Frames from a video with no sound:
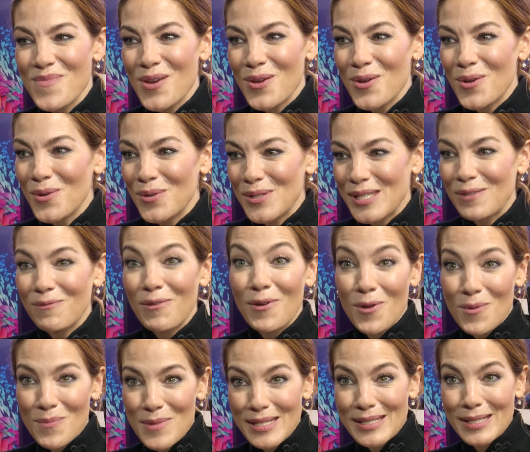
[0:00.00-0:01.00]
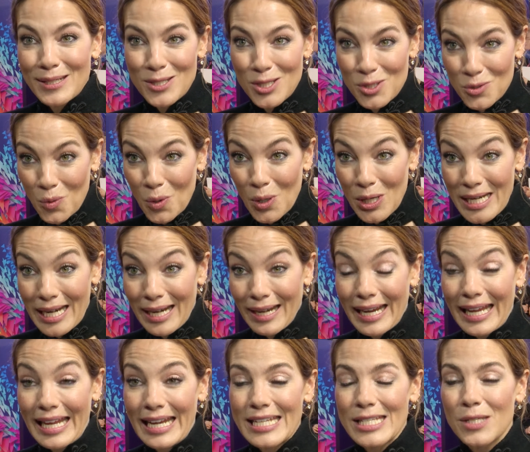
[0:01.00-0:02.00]
whose film is
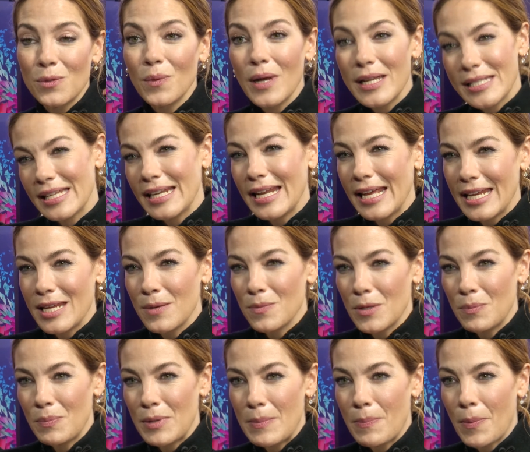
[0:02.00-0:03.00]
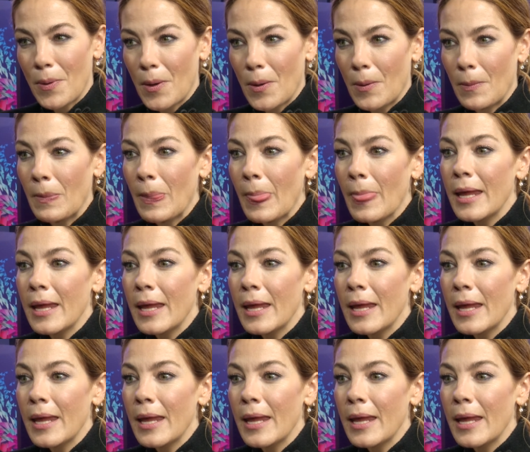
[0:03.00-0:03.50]
extraordinary, and it's resonating with people.